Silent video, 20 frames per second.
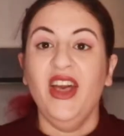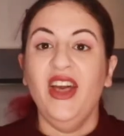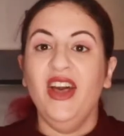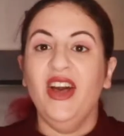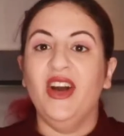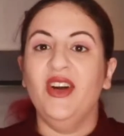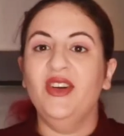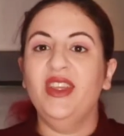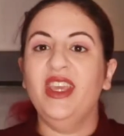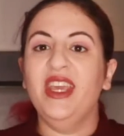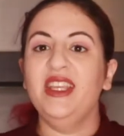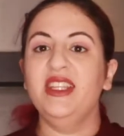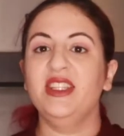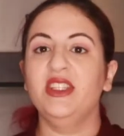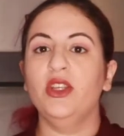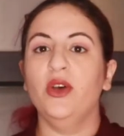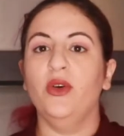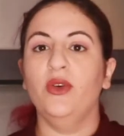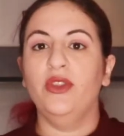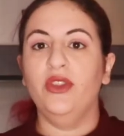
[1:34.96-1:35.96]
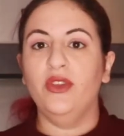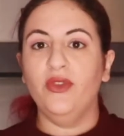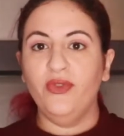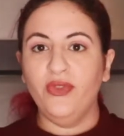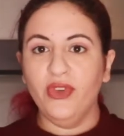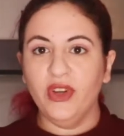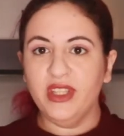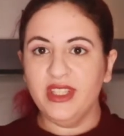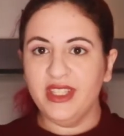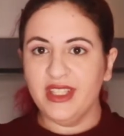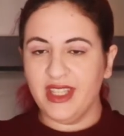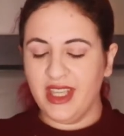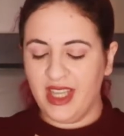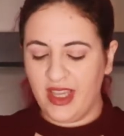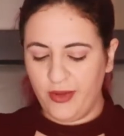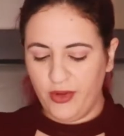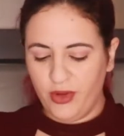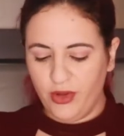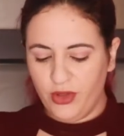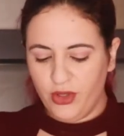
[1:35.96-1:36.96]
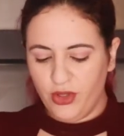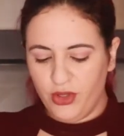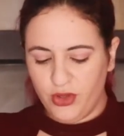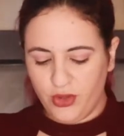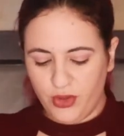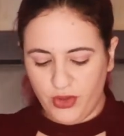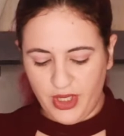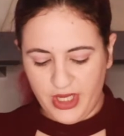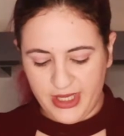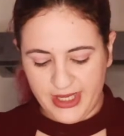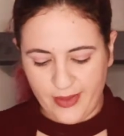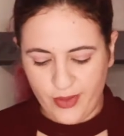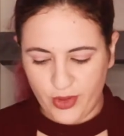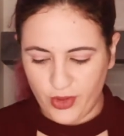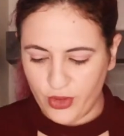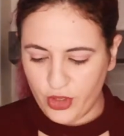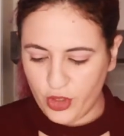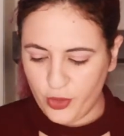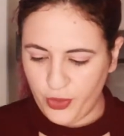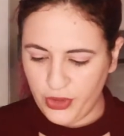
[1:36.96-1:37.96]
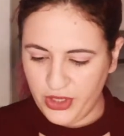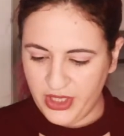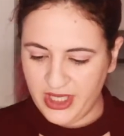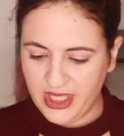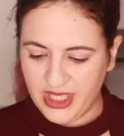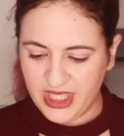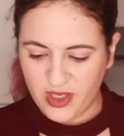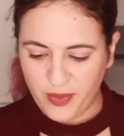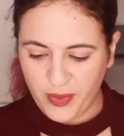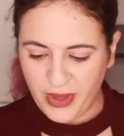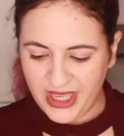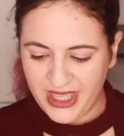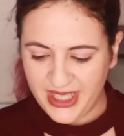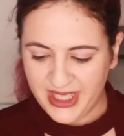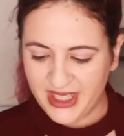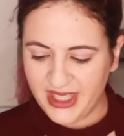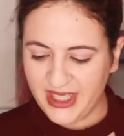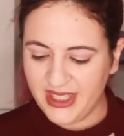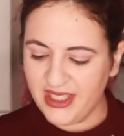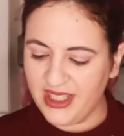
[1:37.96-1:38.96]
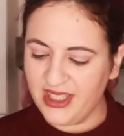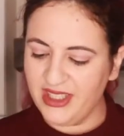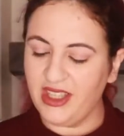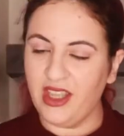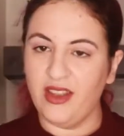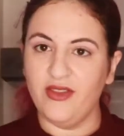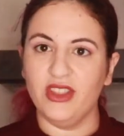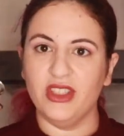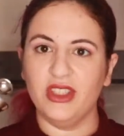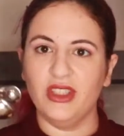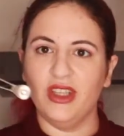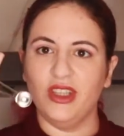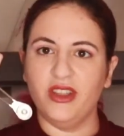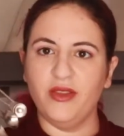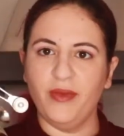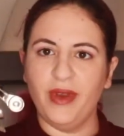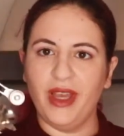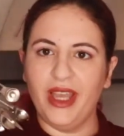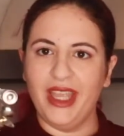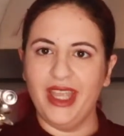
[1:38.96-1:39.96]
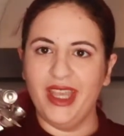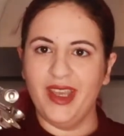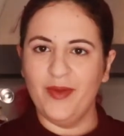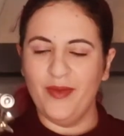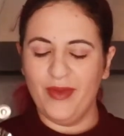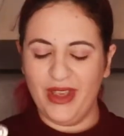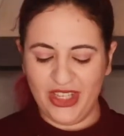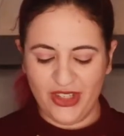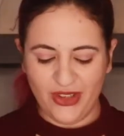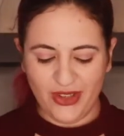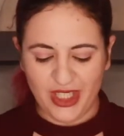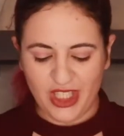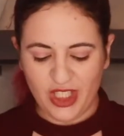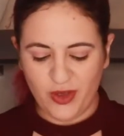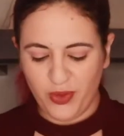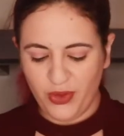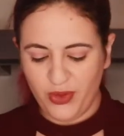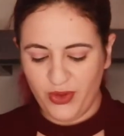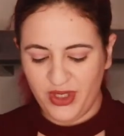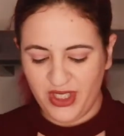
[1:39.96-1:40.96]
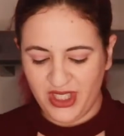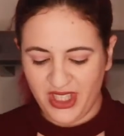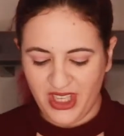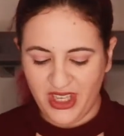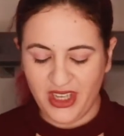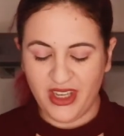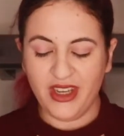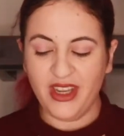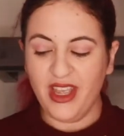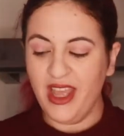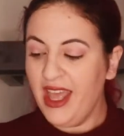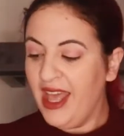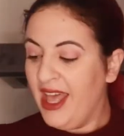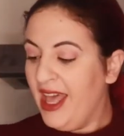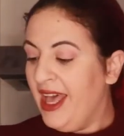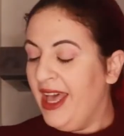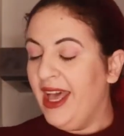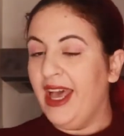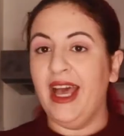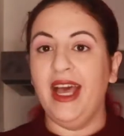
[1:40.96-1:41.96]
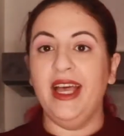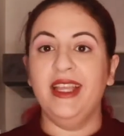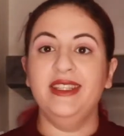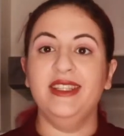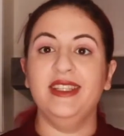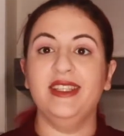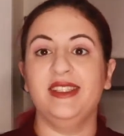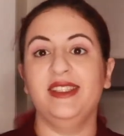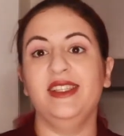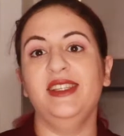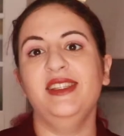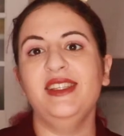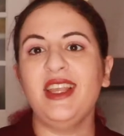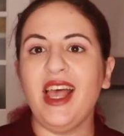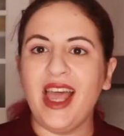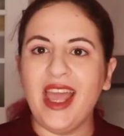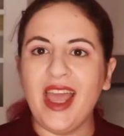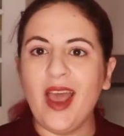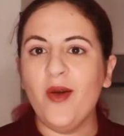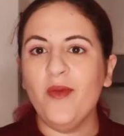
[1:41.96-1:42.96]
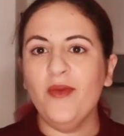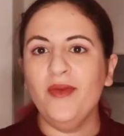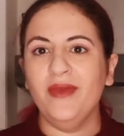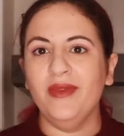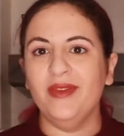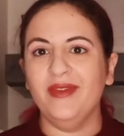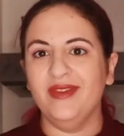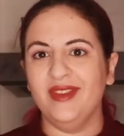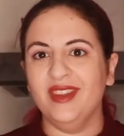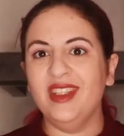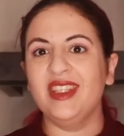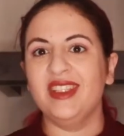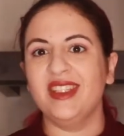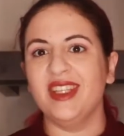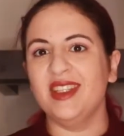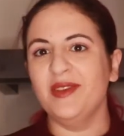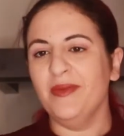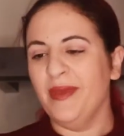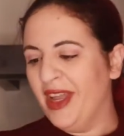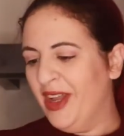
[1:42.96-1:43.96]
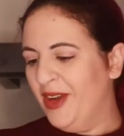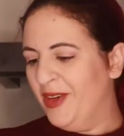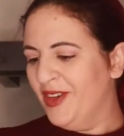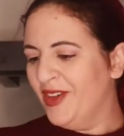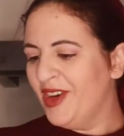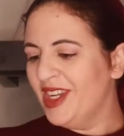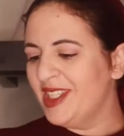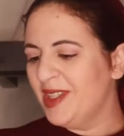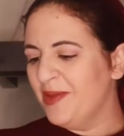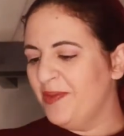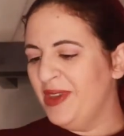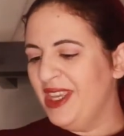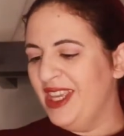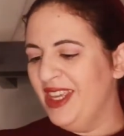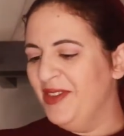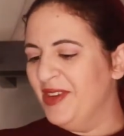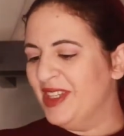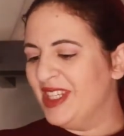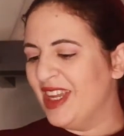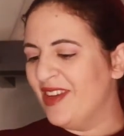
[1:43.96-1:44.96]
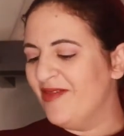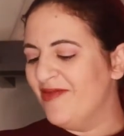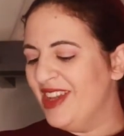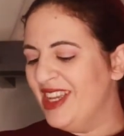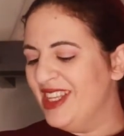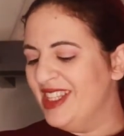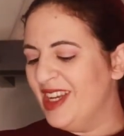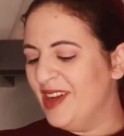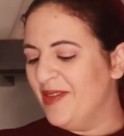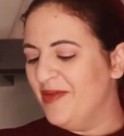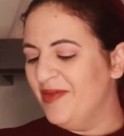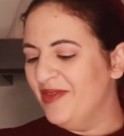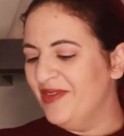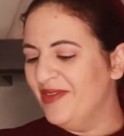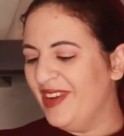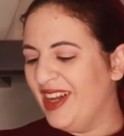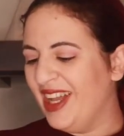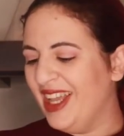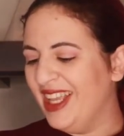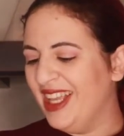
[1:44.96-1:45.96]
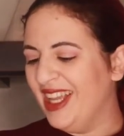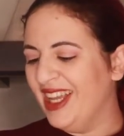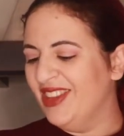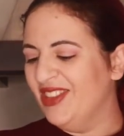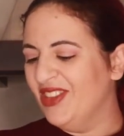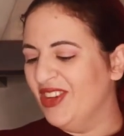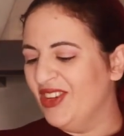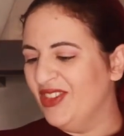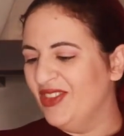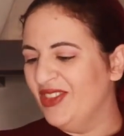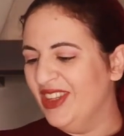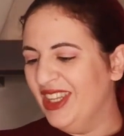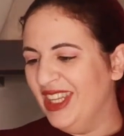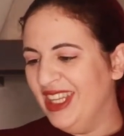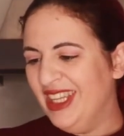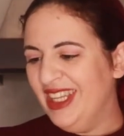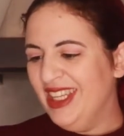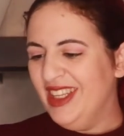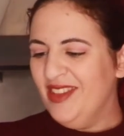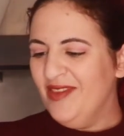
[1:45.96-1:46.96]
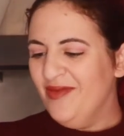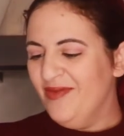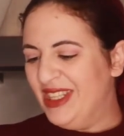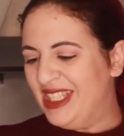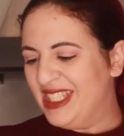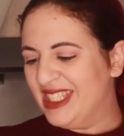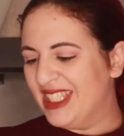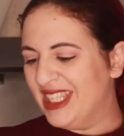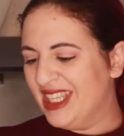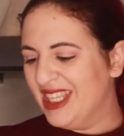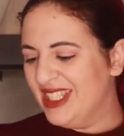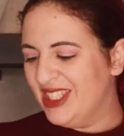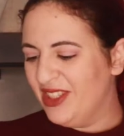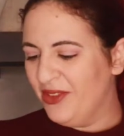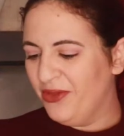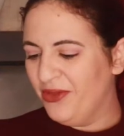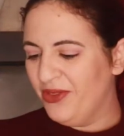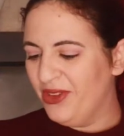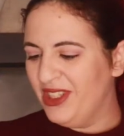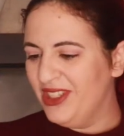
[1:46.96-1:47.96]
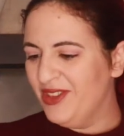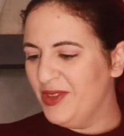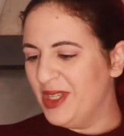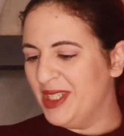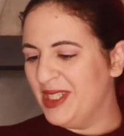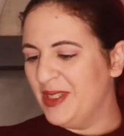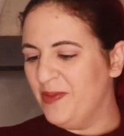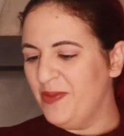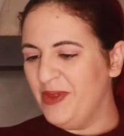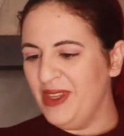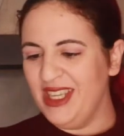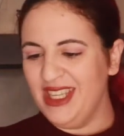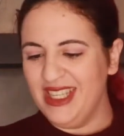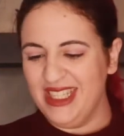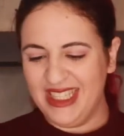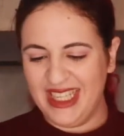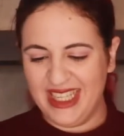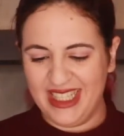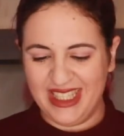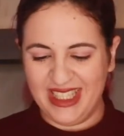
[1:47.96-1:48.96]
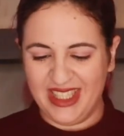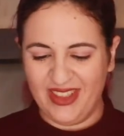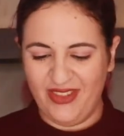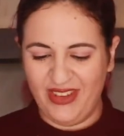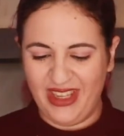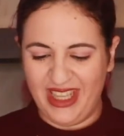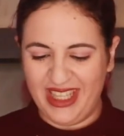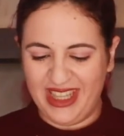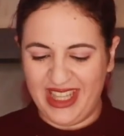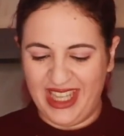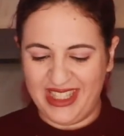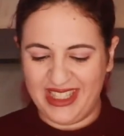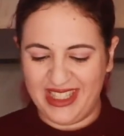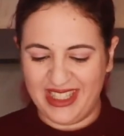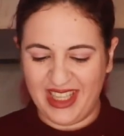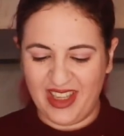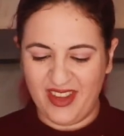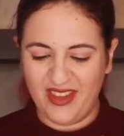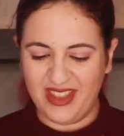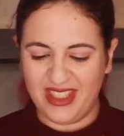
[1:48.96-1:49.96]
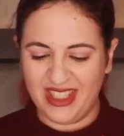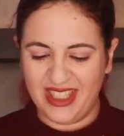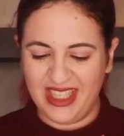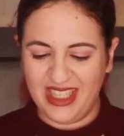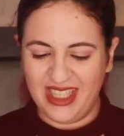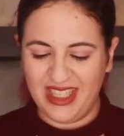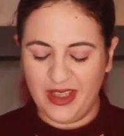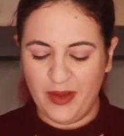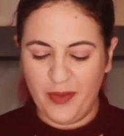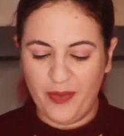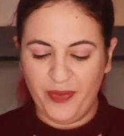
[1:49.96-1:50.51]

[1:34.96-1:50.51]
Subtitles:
Okay, so the first thing I'm going to do is I'm going to put the spices, and I've just got my measuring spoons here. And since this is my own recipe, which I've made up by kind of mixing different recipes and stuff like that I've seen